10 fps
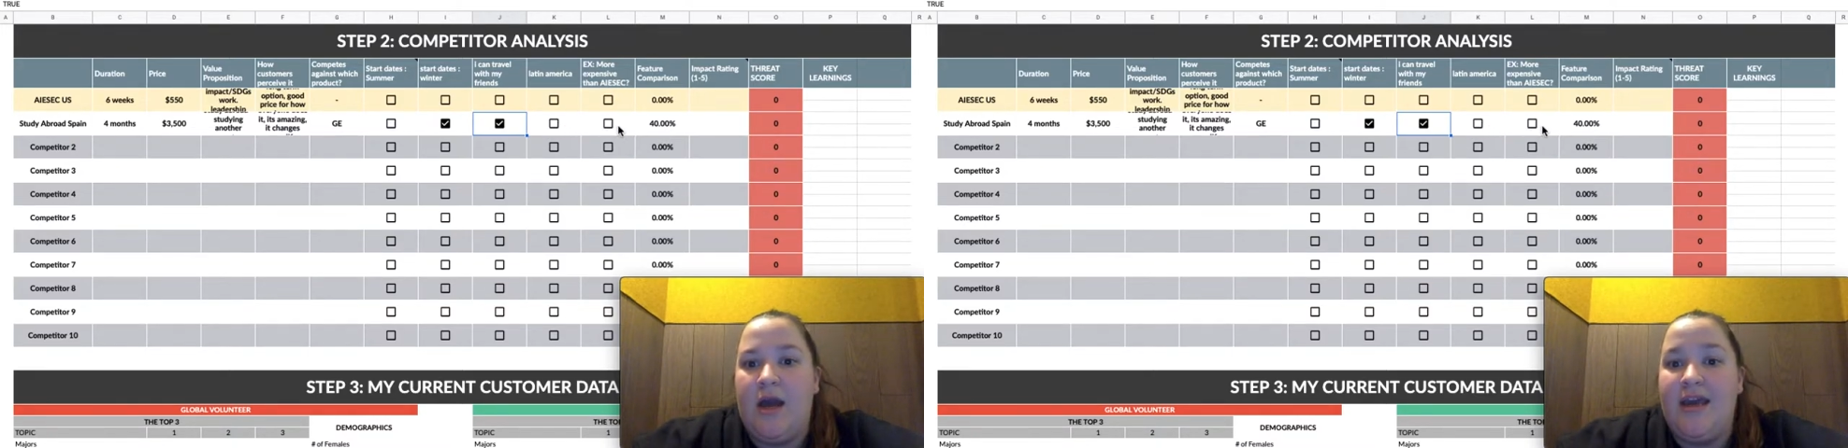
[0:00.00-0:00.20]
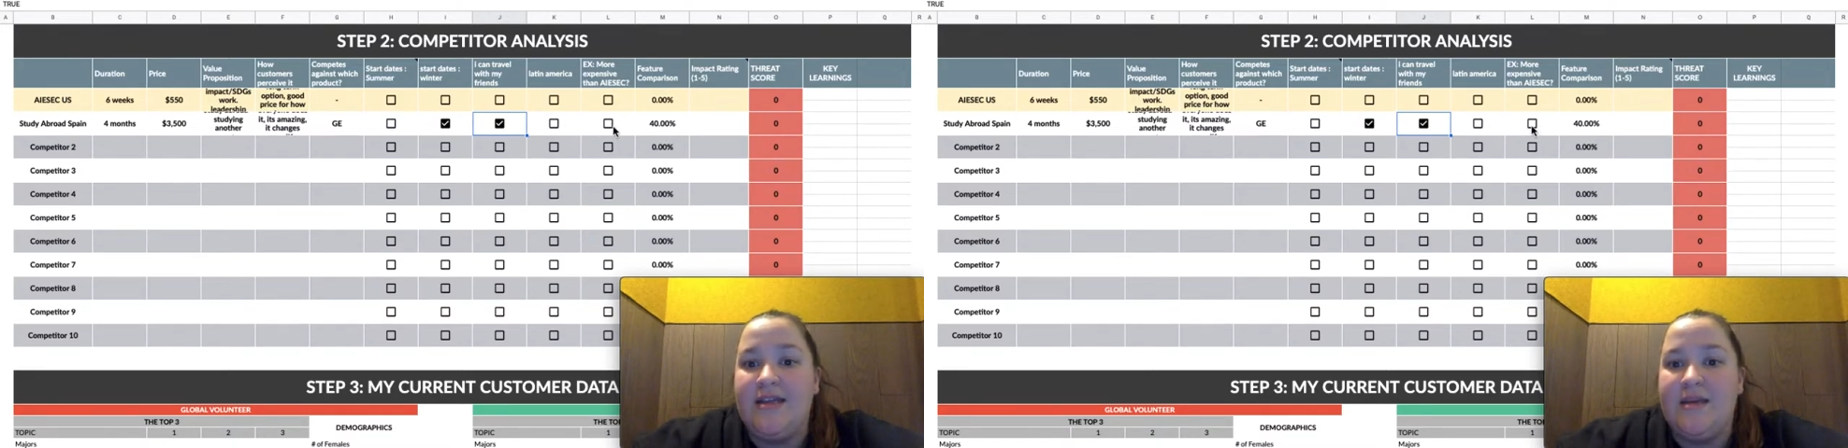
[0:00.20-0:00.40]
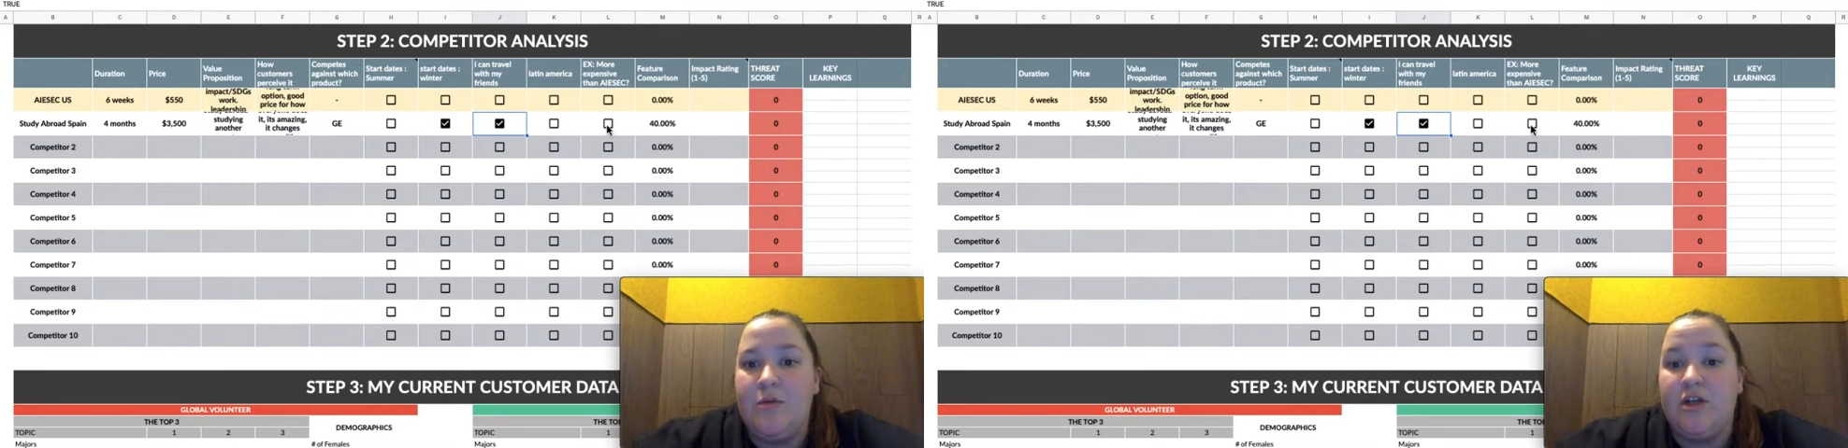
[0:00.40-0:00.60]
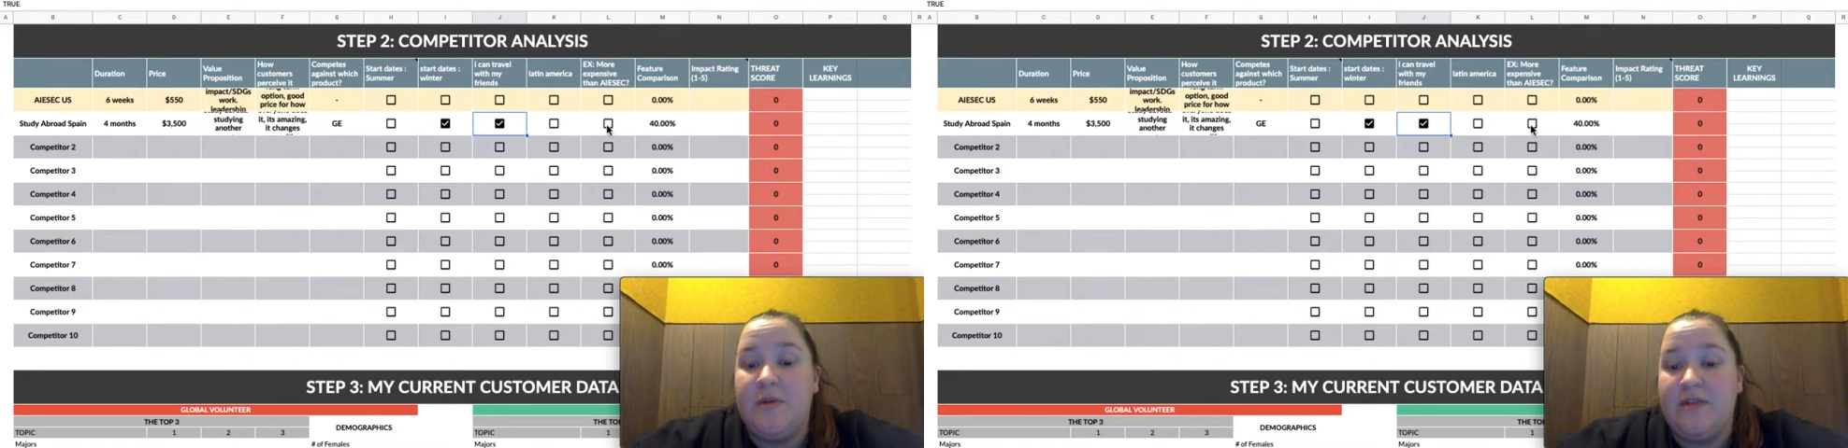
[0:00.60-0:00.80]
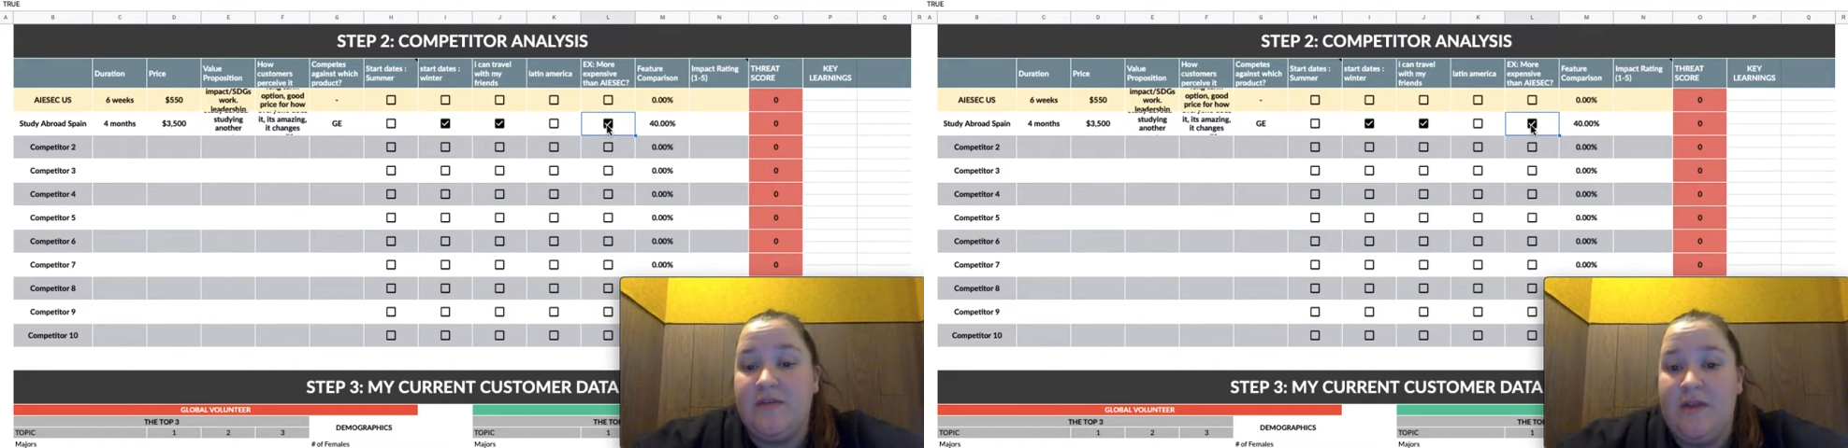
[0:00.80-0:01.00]
Is it more
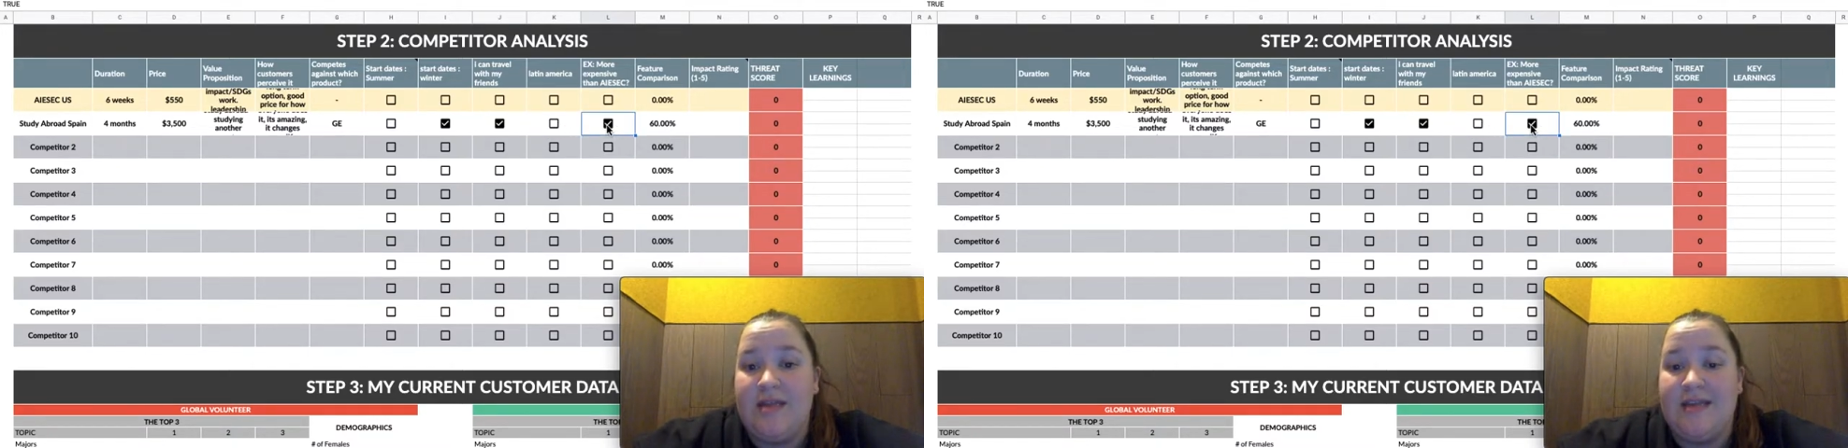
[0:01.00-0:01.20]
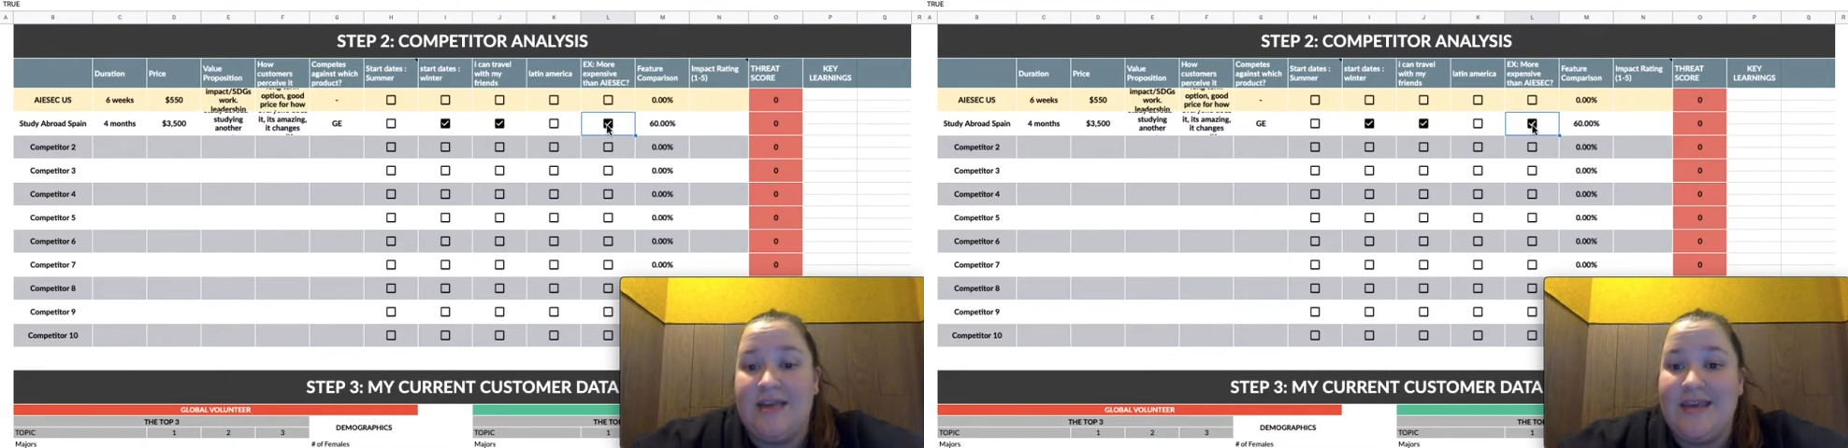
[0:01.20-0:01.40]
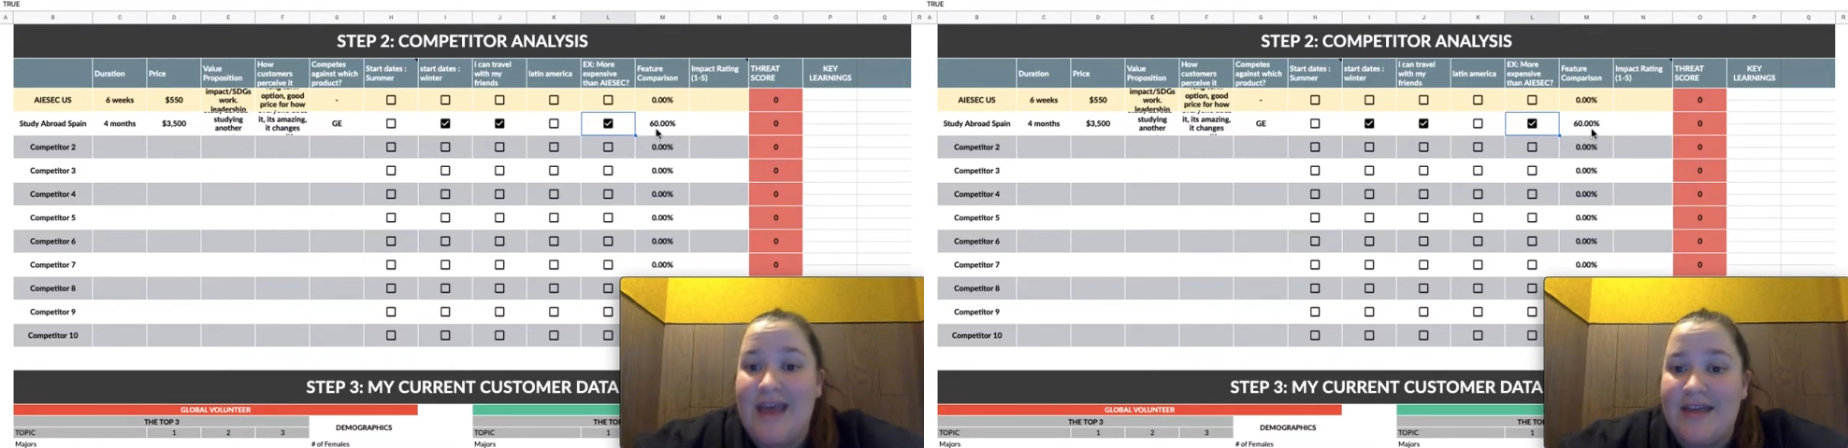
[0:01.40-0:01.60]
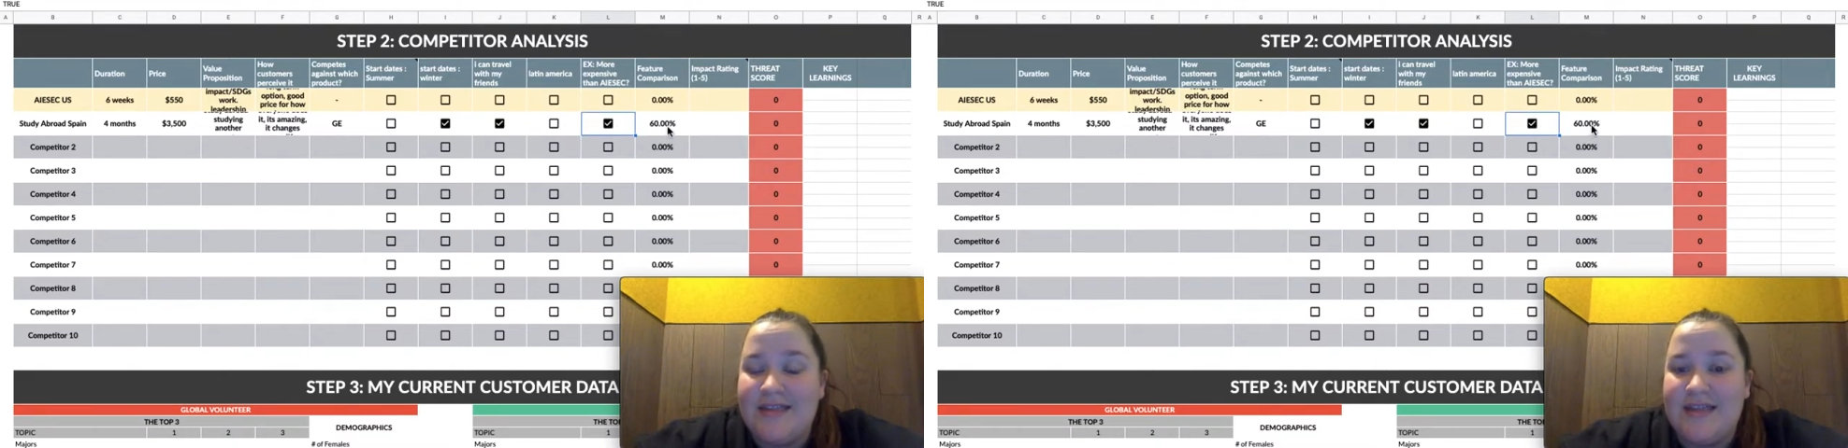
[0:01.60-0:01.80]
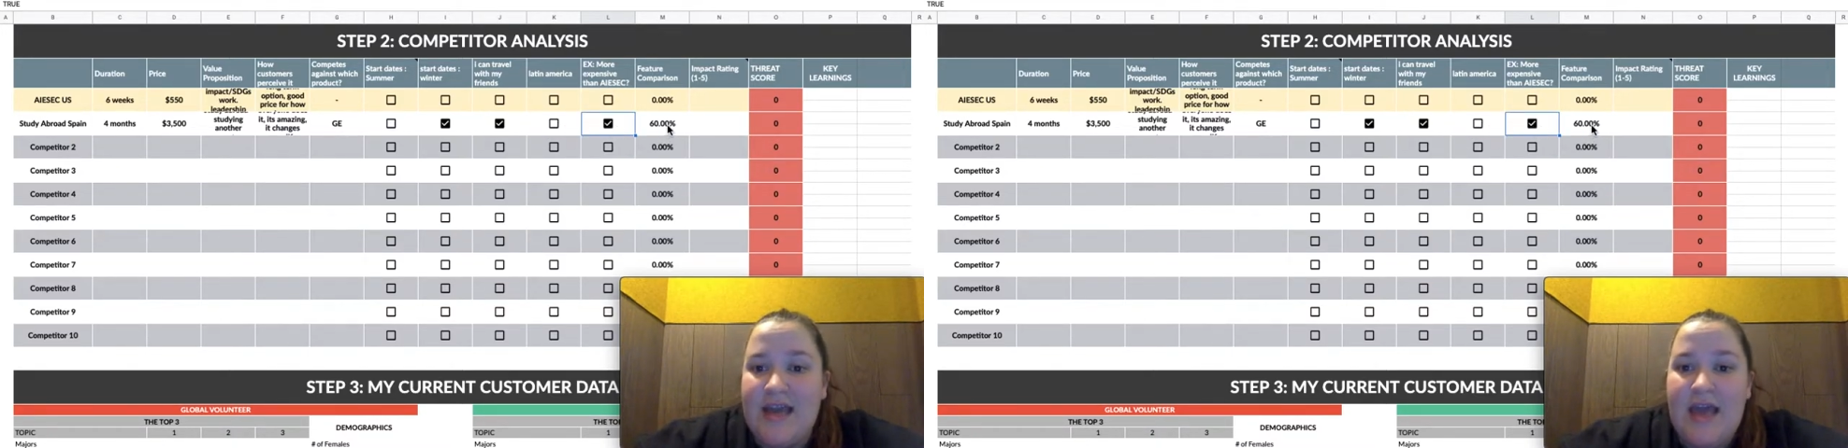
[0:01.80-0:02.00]
expensive than ISEC? Yes.